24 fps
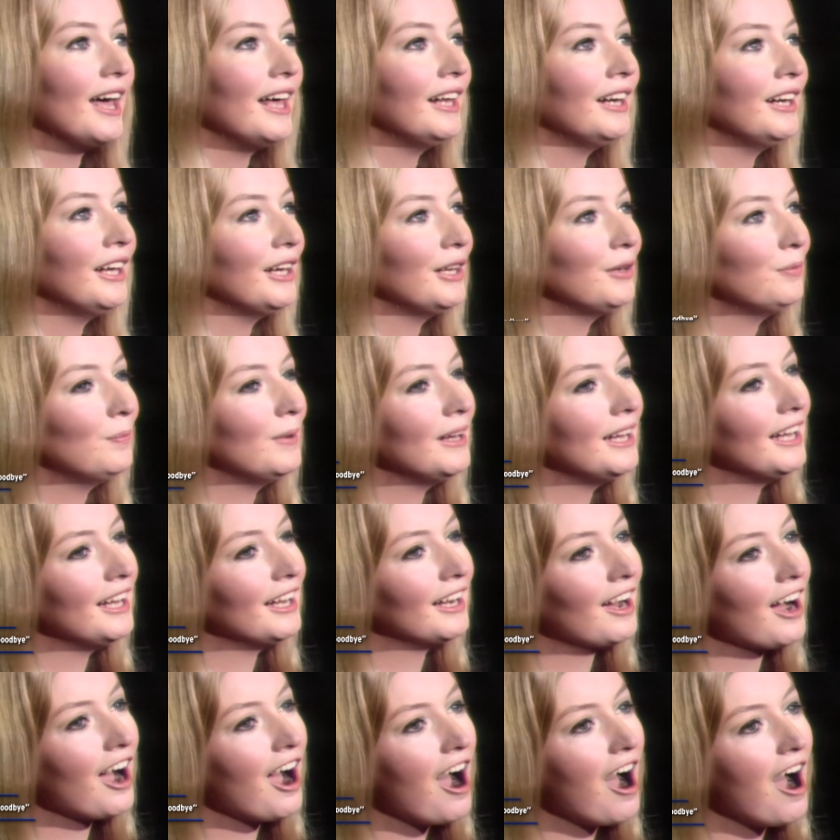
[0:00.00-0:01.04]
And it
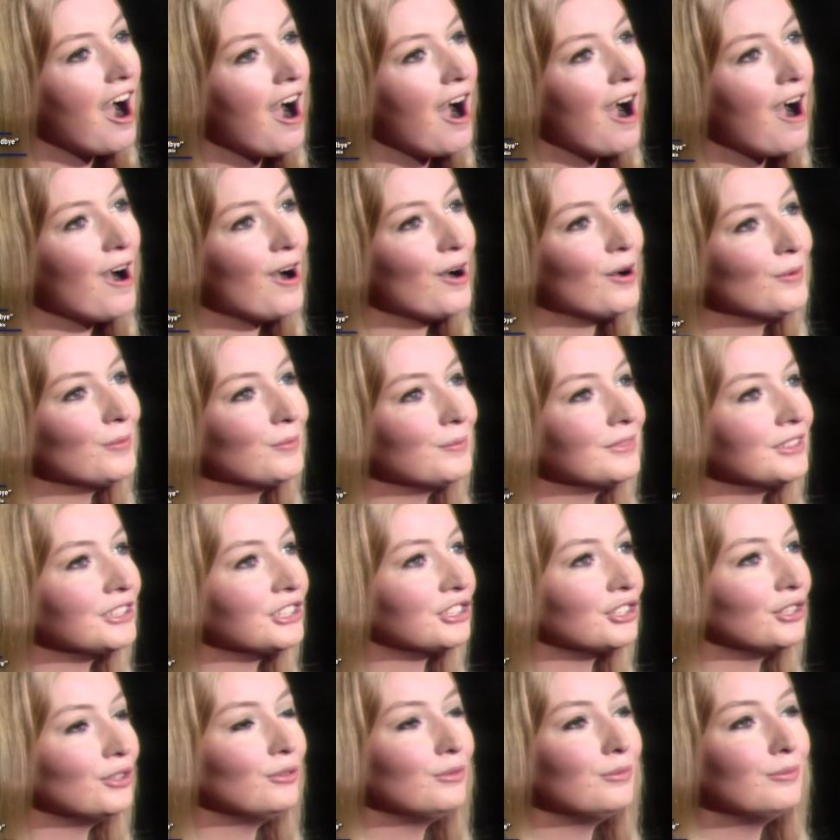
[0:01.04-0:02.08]
becomes
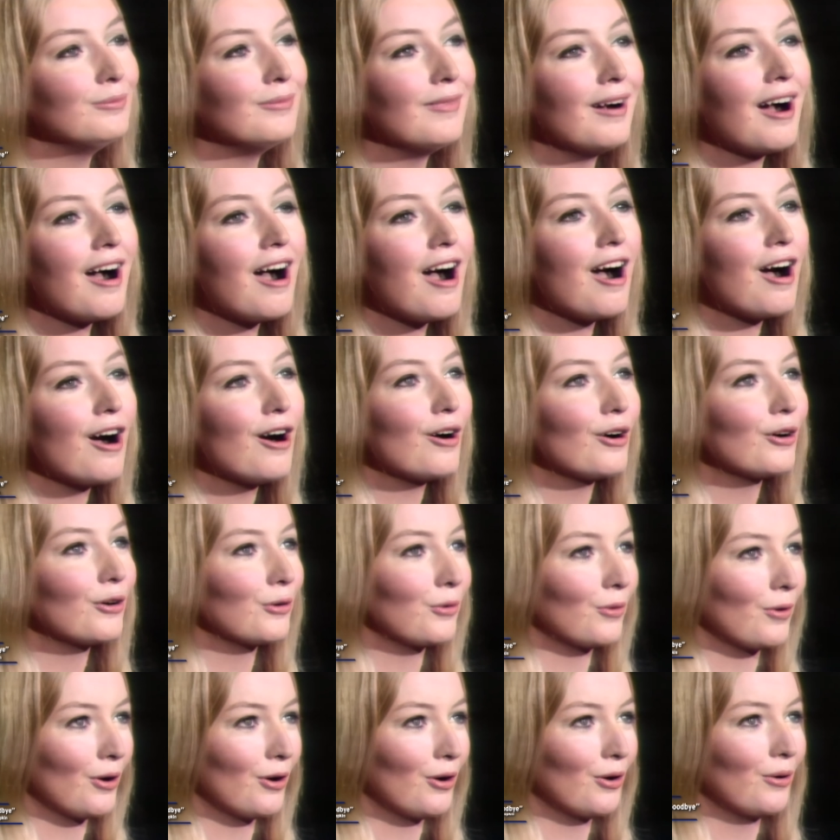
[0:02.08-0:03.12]
tomorrow
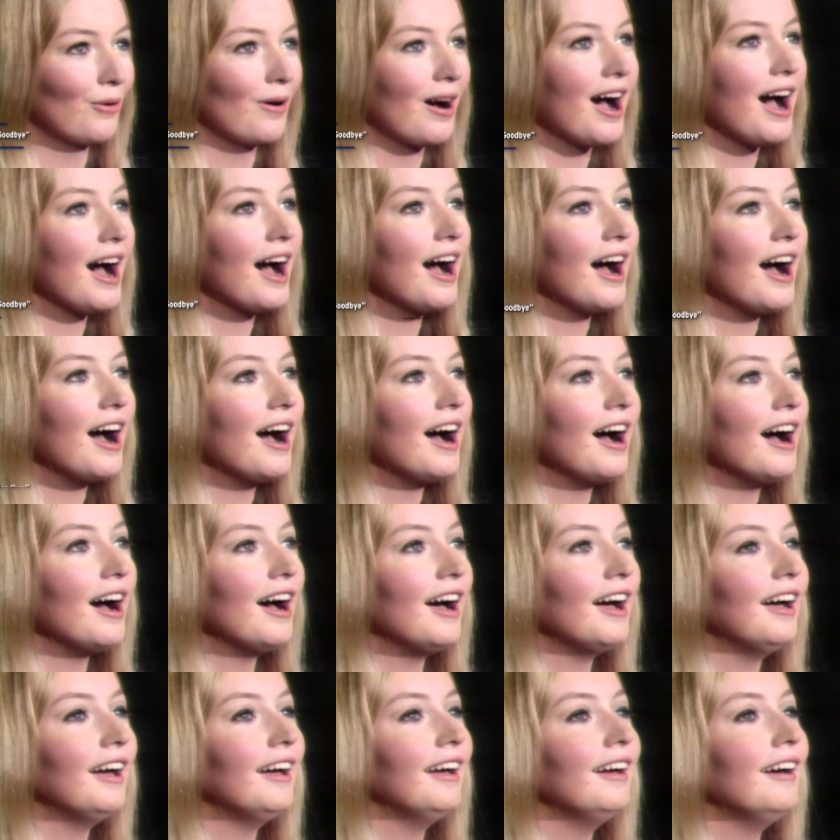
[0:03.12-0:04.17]

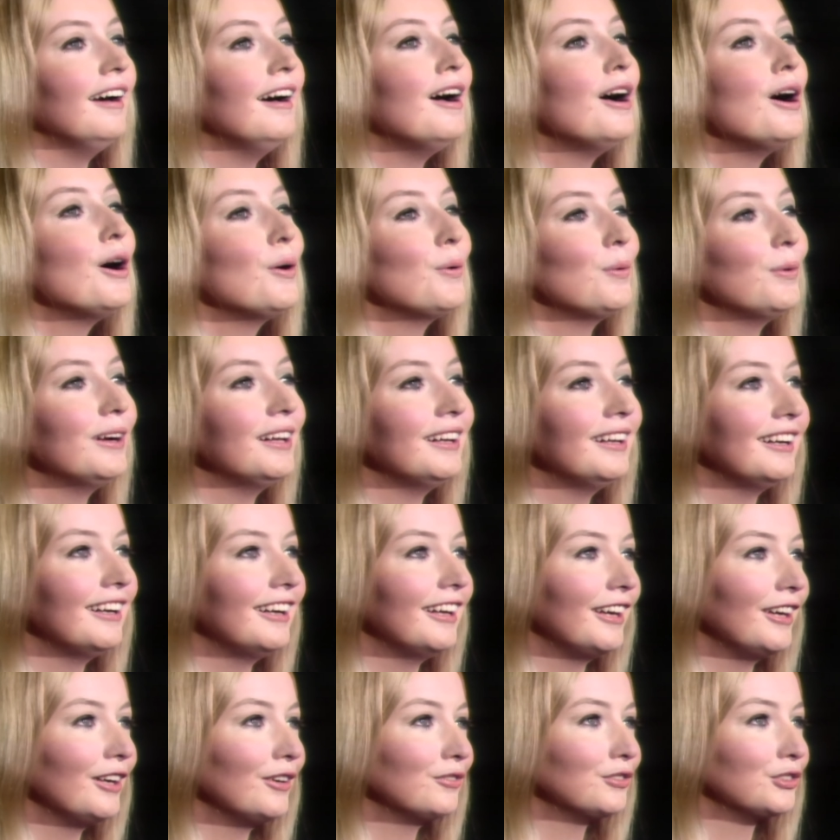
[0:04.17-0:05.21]
I will
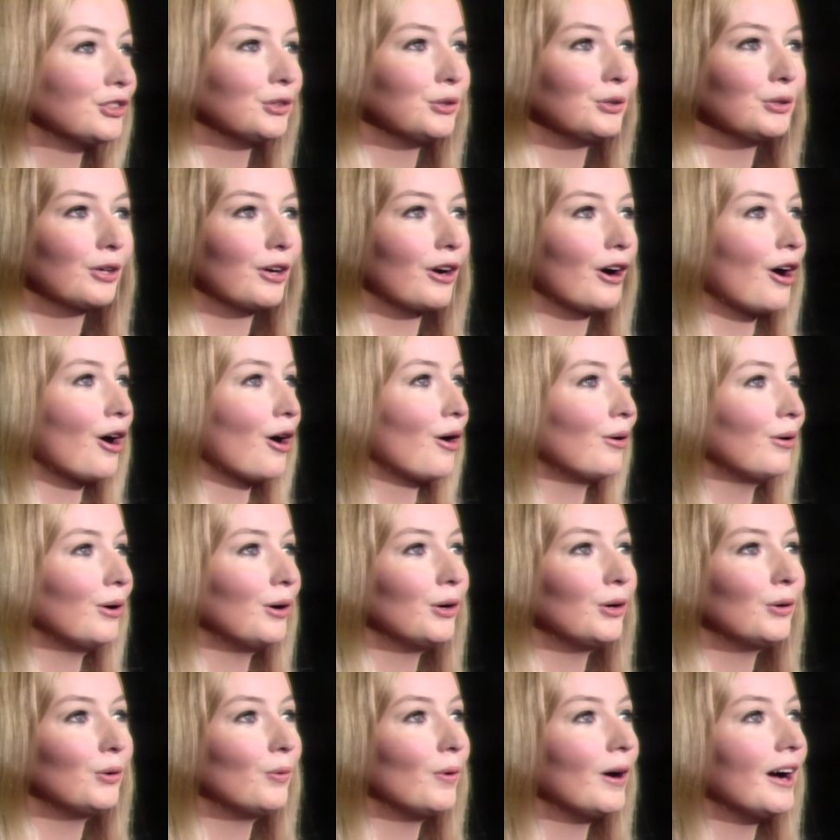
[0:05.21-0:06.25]
leave to go
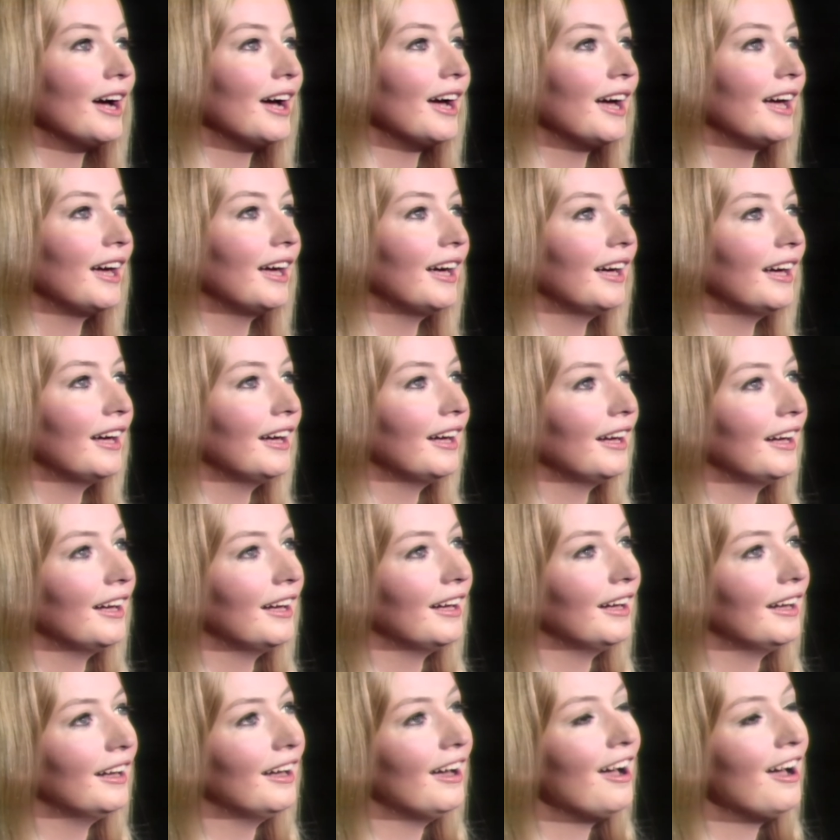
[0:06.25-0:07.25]
away.